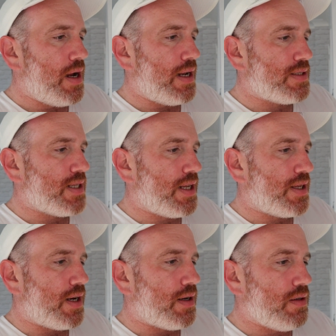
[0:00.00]
And it's
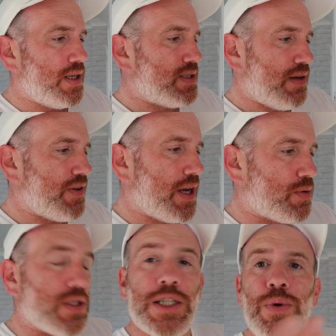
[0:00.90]
telling you, look, there's nothing
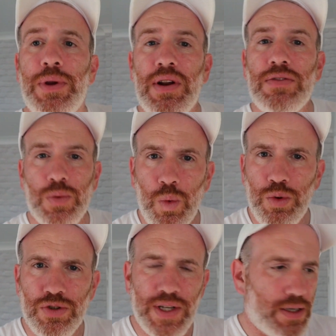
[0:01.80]
else. It's probably going to have some
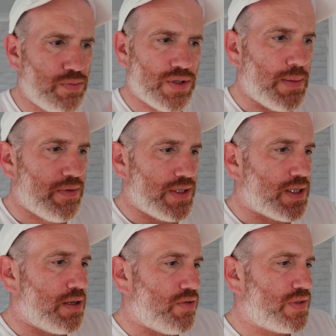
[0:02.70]
water in it. Some of it's
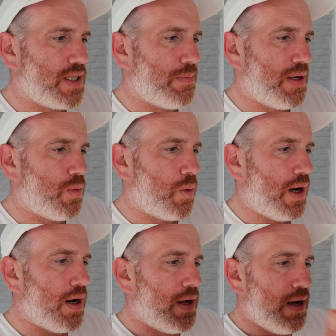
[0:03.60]
going to obviously be
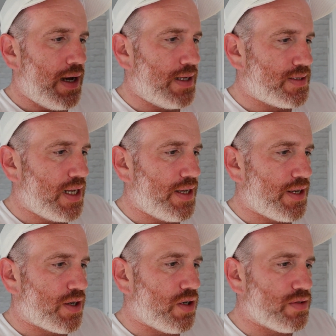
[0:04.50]
water. And it's telling
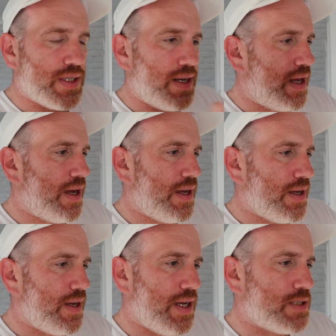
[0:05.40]
you the content there.
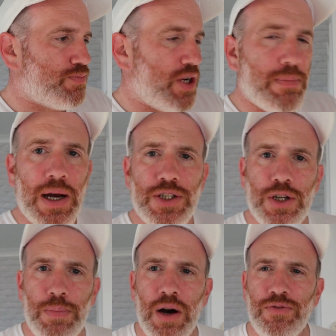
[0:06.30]
It's pretty
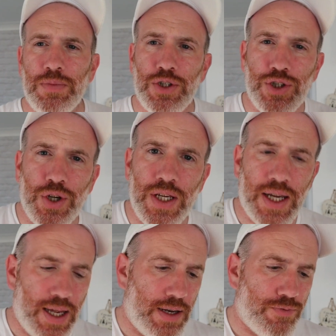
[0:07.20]
much, apart from the sugar
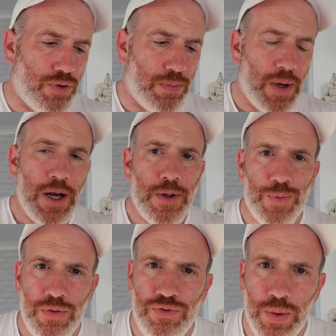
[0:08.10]
you're getting from
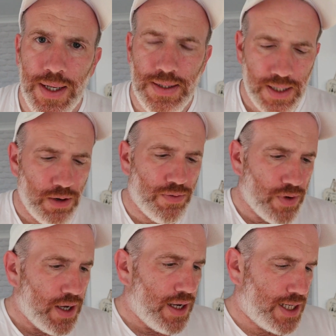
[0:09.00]
the fruit
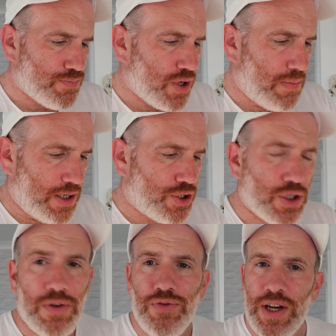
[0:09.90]
itself, it's pretty much
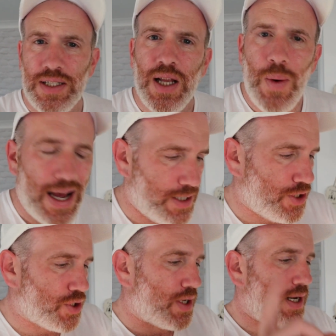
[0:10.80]
sugar-free. It's no
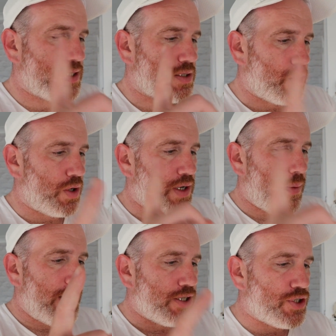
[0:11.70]
added sugar. That's the word,
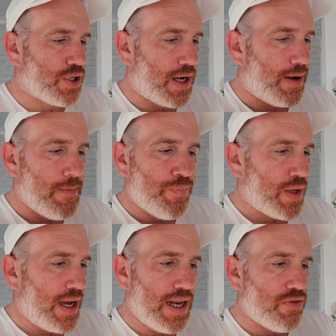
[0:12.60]
no added sugar.
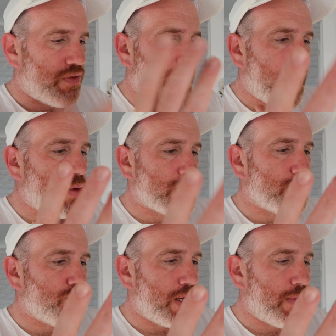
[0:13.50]
And everything else
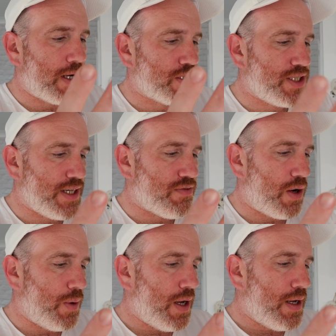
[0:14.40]
is pretty much
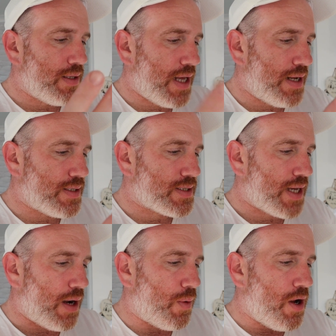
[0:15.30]
zero down the
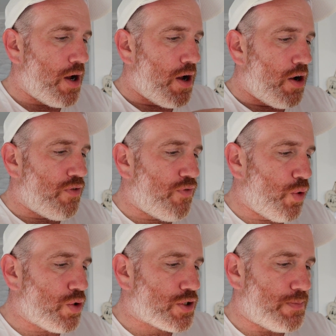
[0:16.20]
scale.
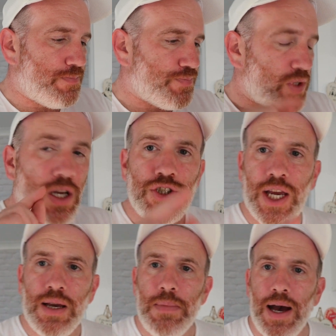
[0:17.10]
Flawsome.
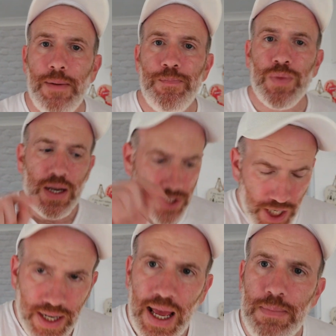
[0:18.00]
Check them out.
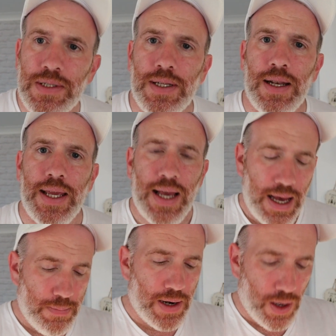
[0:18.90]
Check the Amazon link
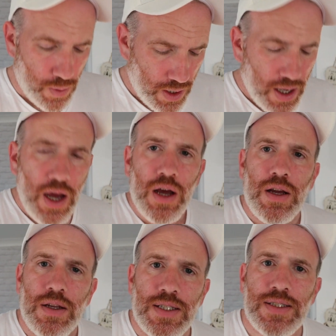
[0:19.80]
out below.
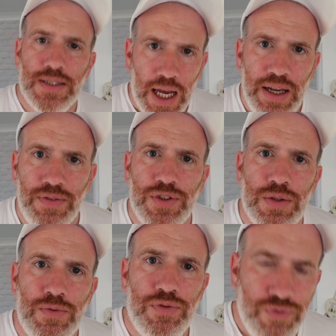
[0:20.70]
Save
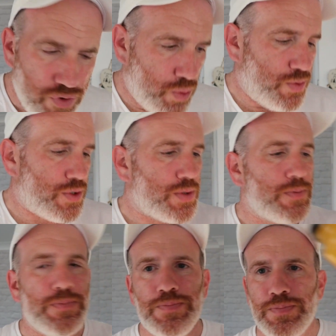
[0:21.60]
some fruit.
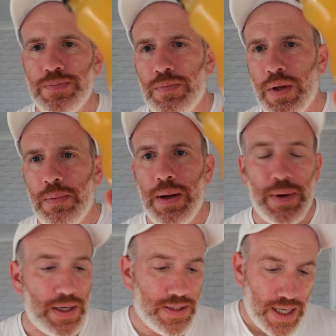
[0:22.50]
Now
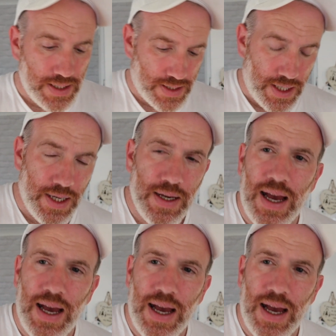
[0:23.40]
we're going to taste it here.